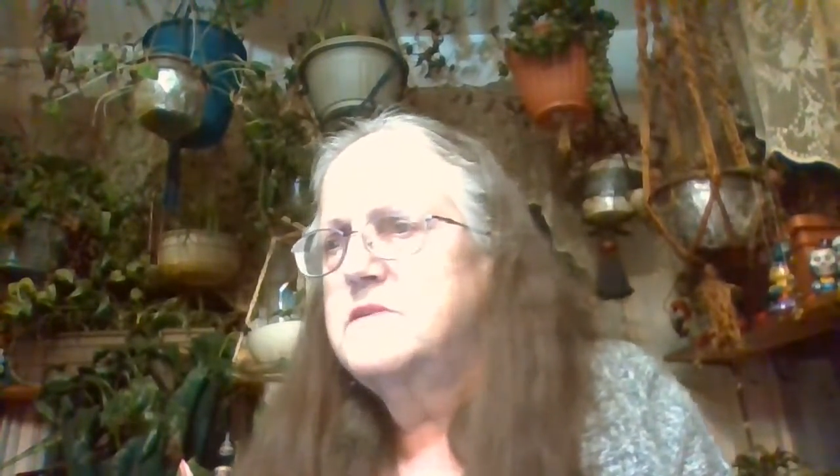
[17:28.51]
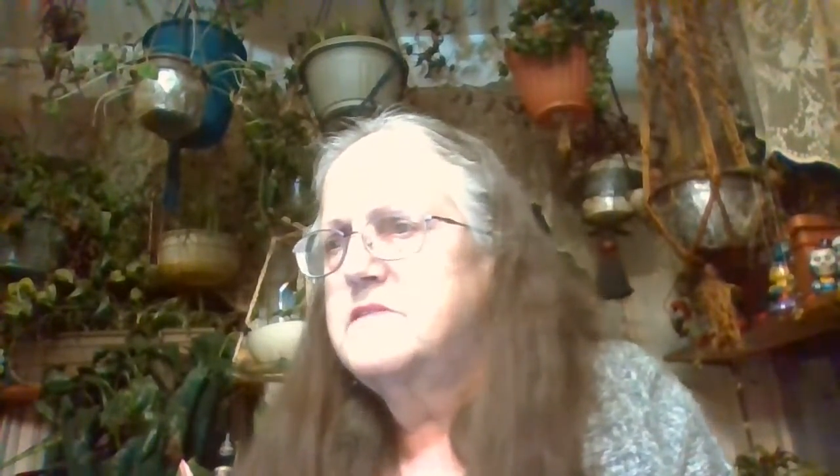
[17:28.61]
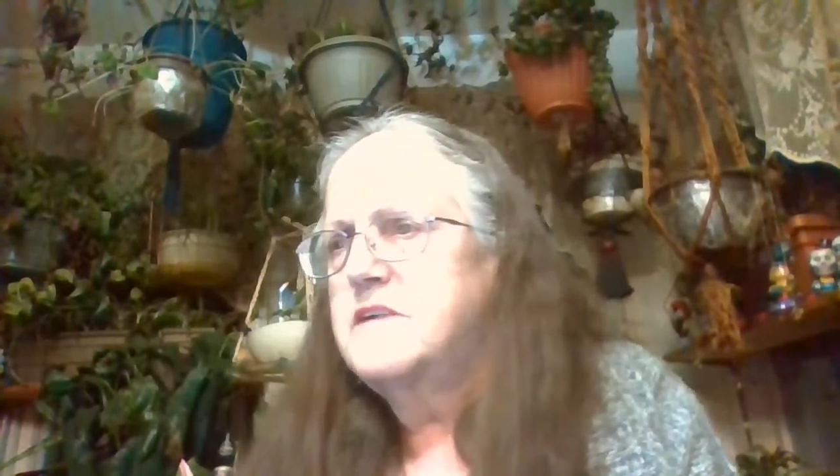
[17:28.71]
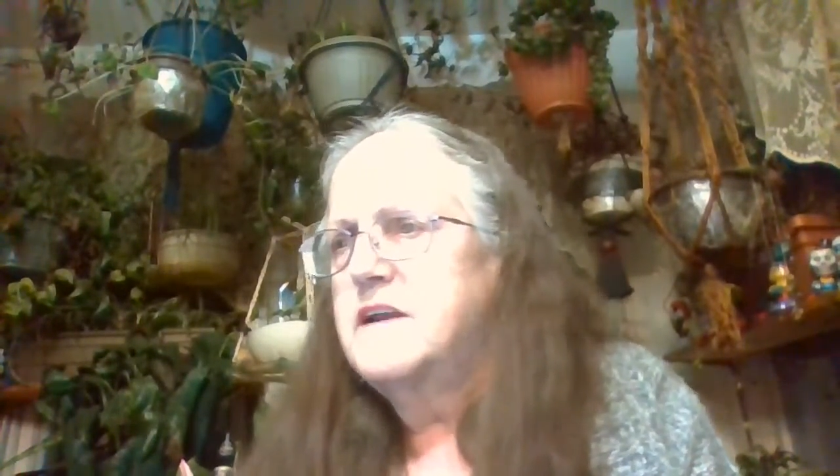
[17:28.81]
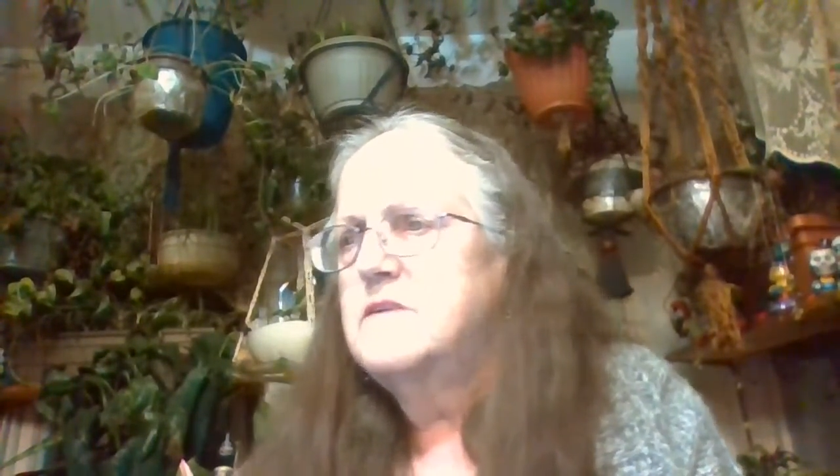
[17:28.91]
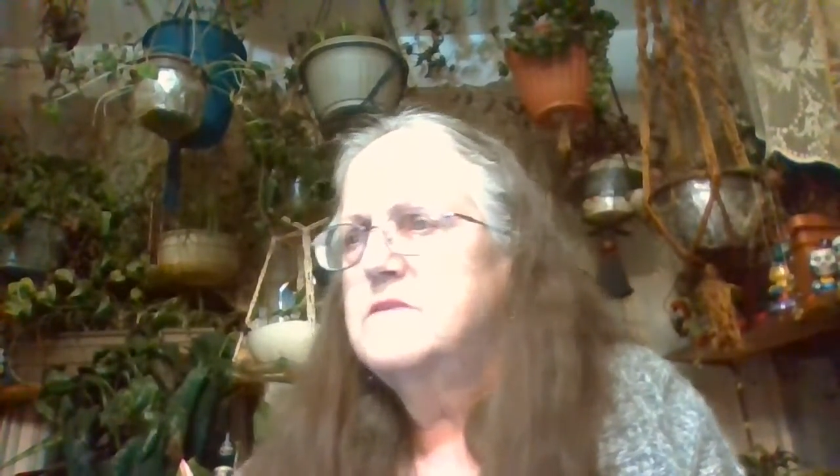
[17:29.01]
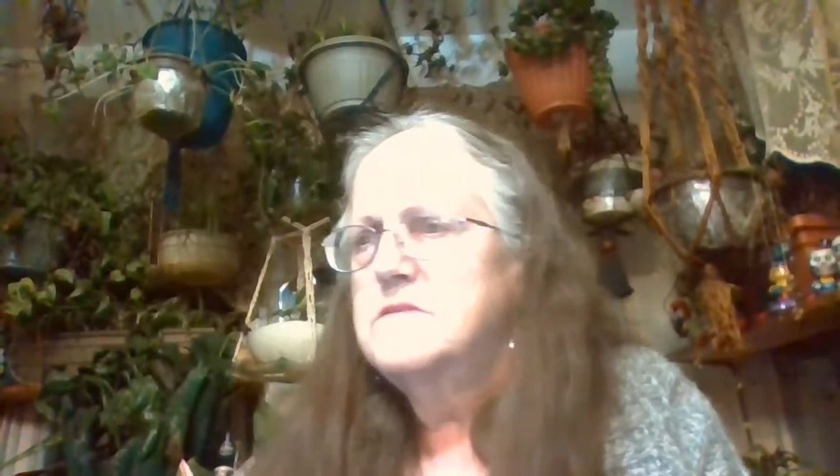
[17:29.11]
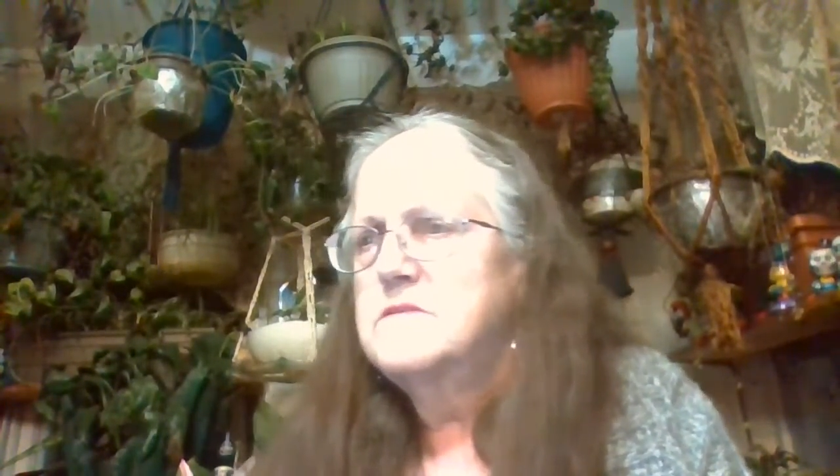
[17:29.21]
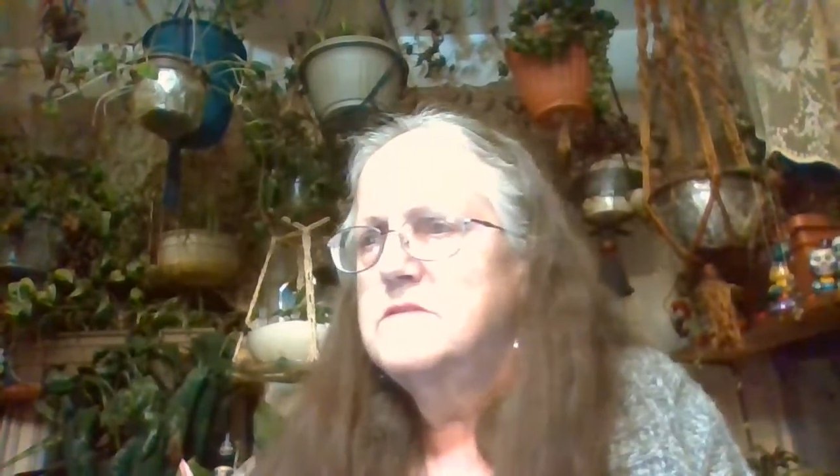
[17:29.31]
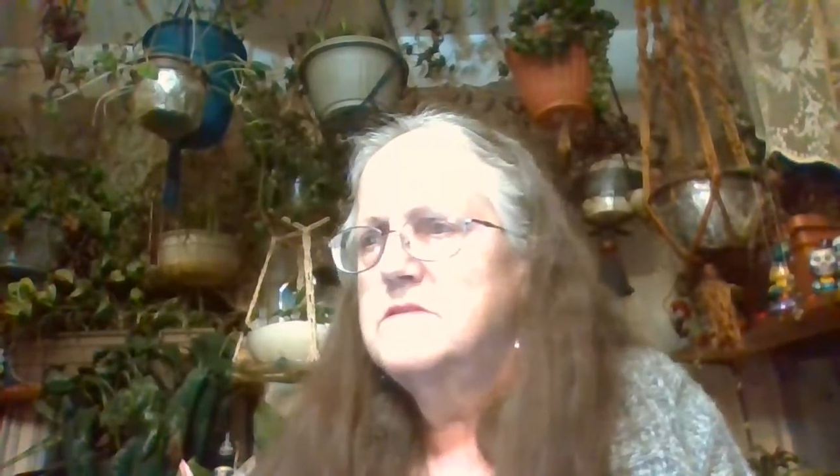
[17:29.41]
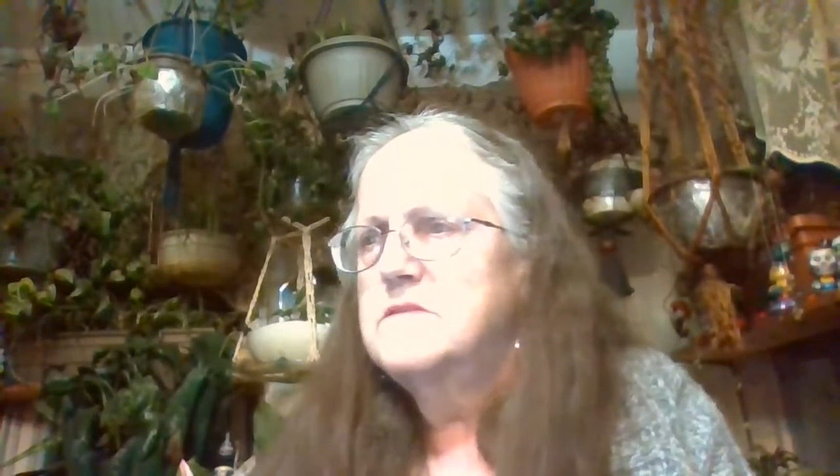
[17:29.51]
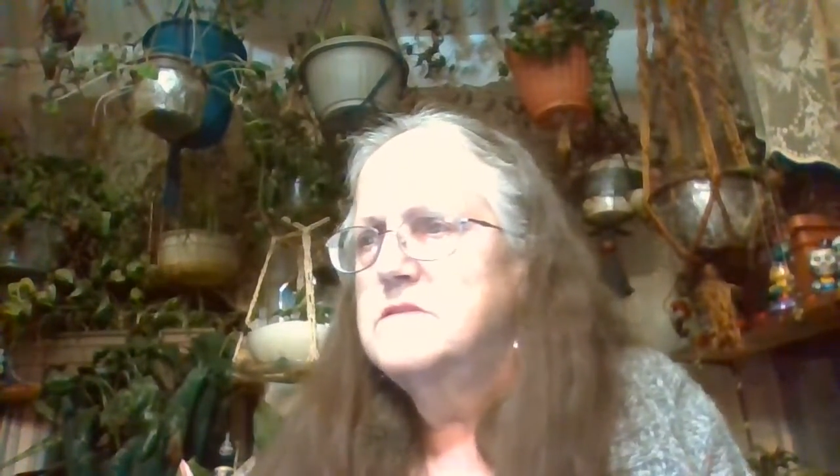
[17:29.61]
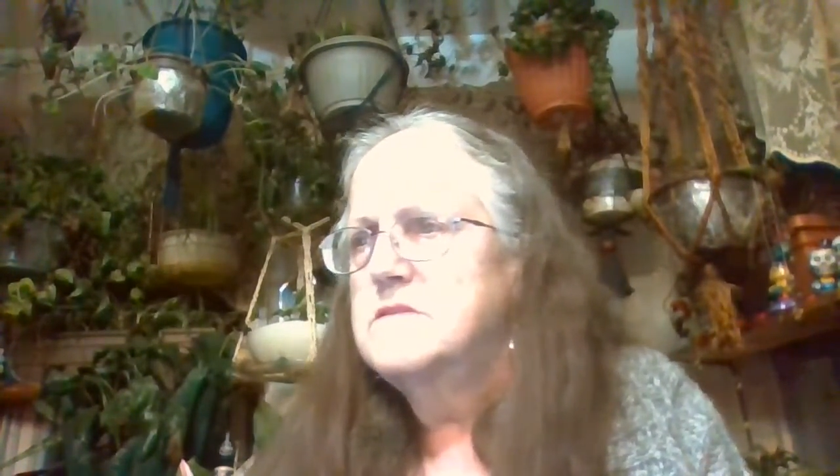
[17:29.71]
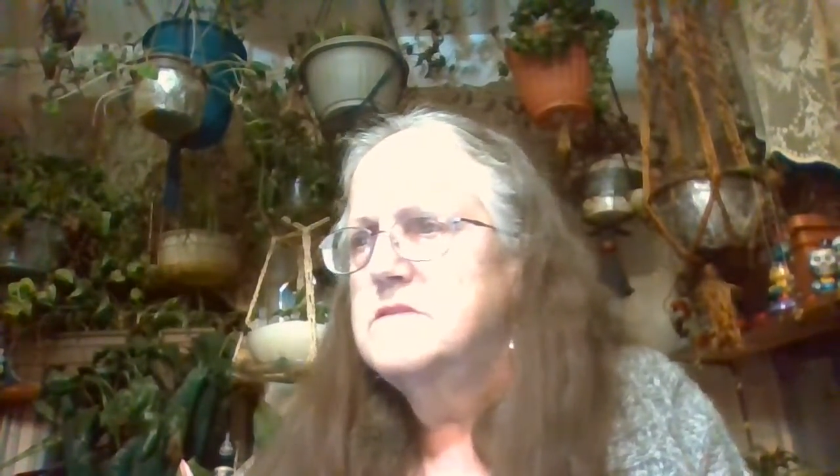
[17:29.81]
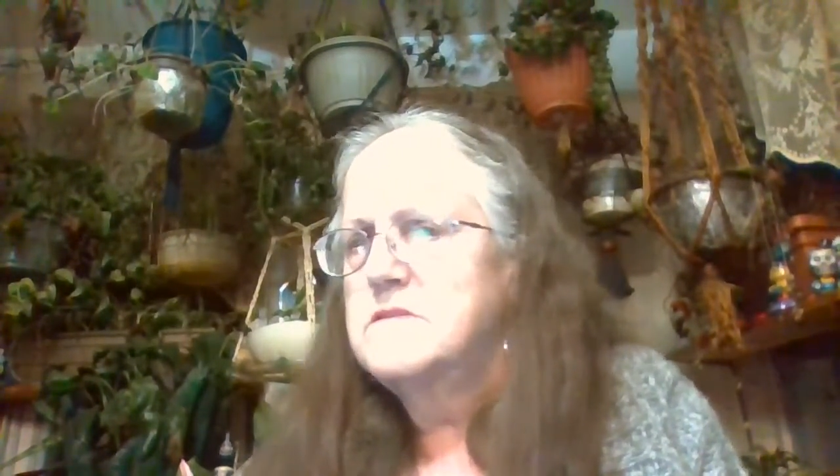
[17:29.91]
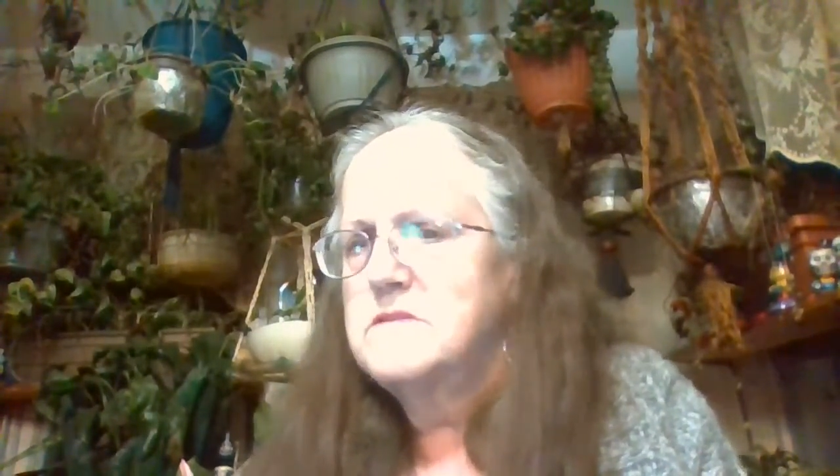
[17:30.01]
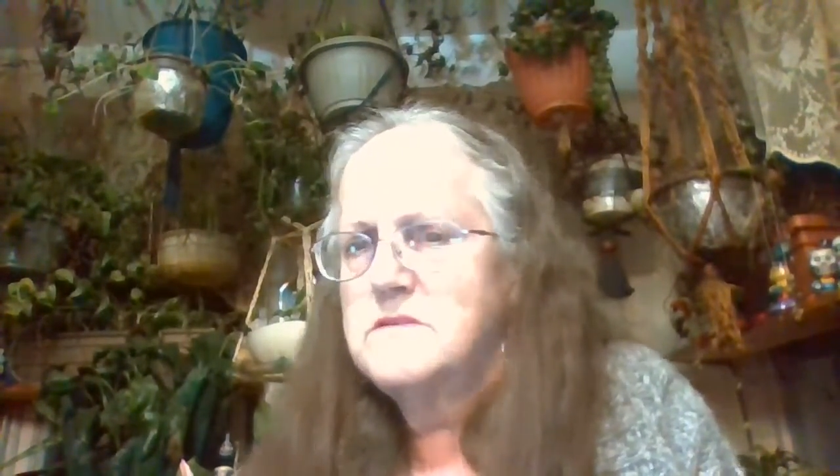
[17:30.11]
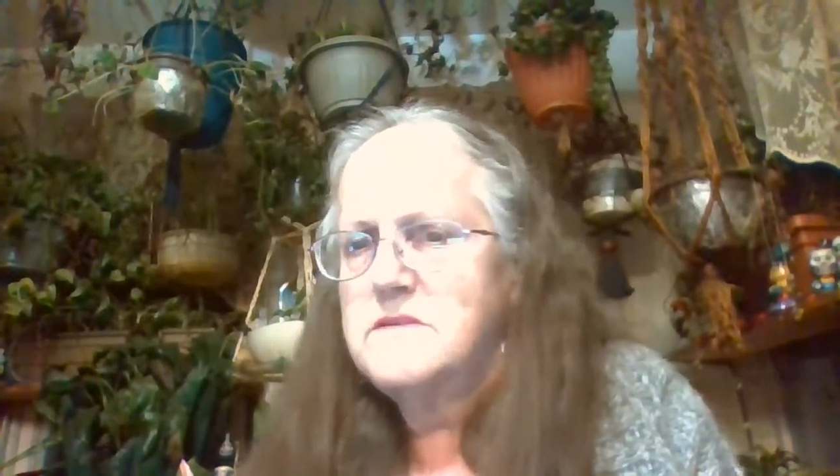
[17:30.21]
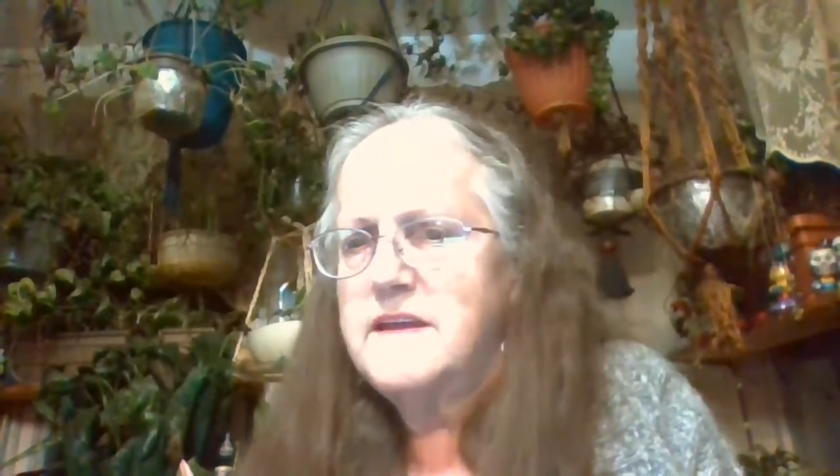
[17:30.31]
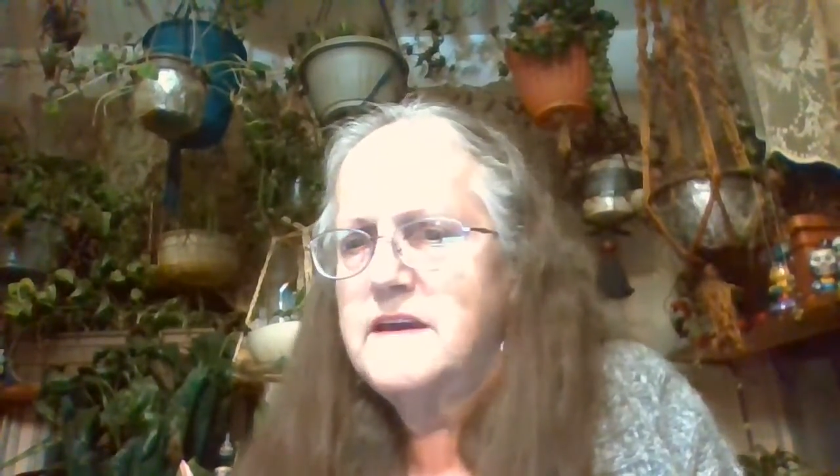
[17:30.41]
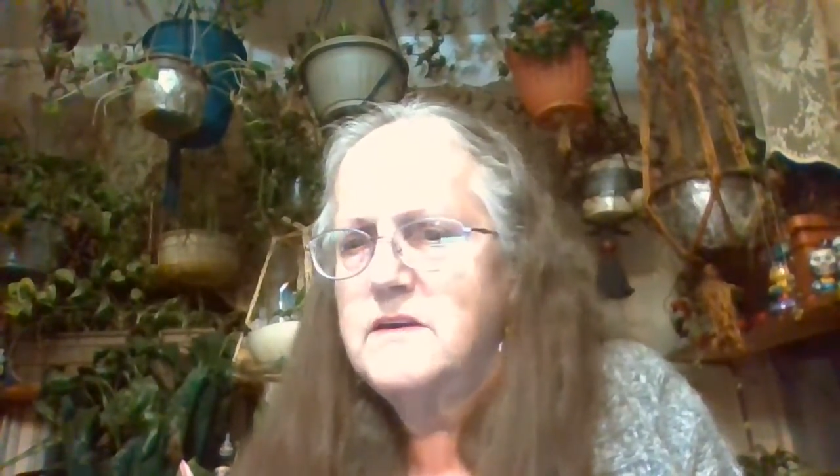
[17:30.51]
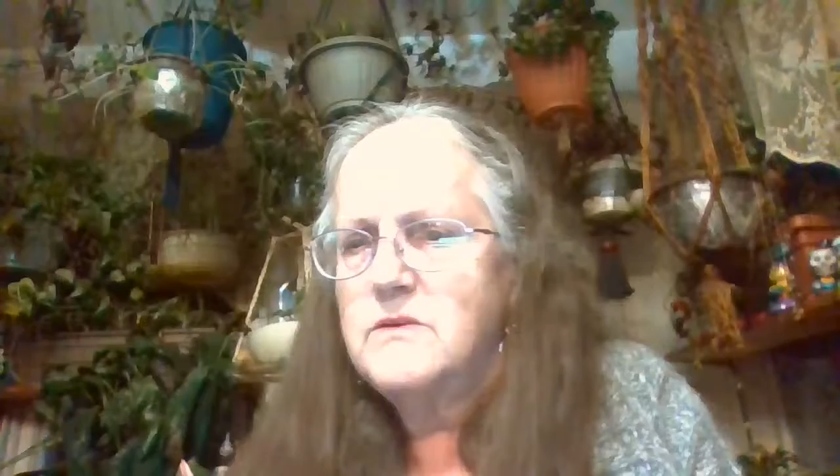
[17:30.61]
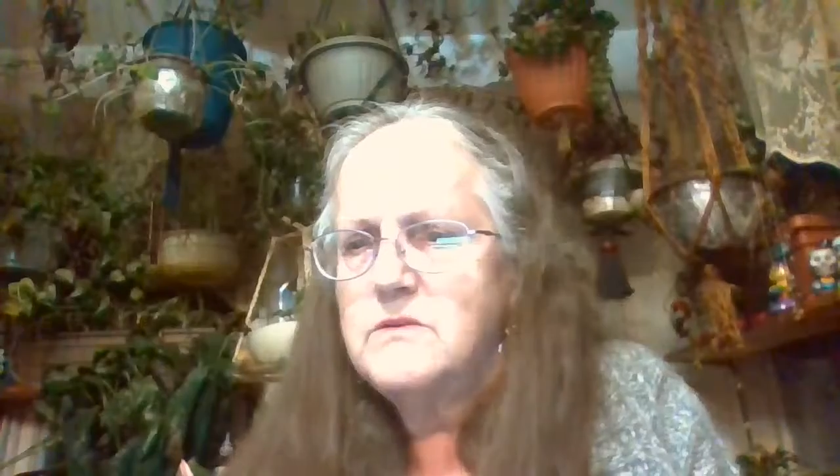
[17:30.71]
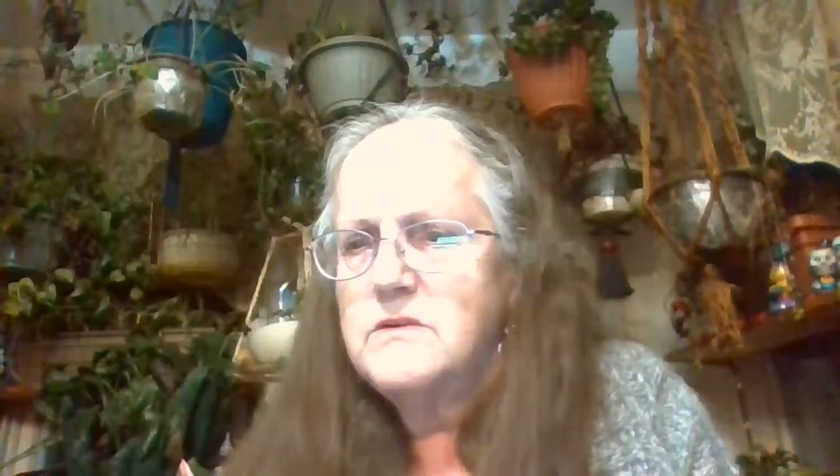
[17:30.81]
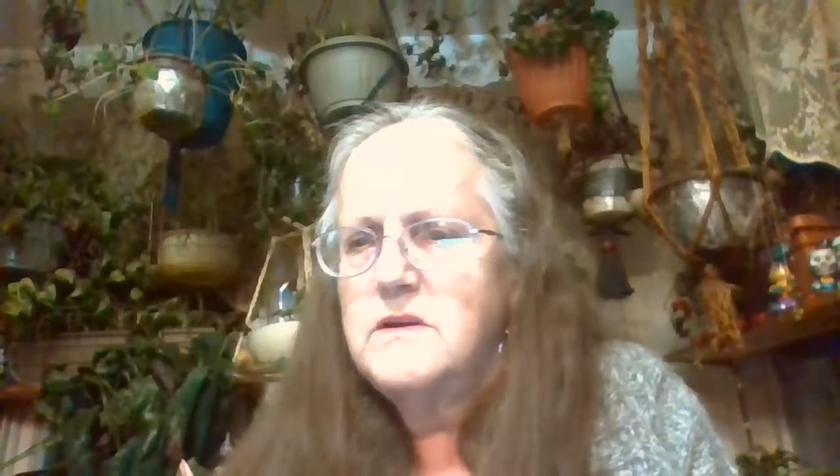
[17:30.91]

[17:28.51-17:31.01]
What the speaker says: one for now. Thank you.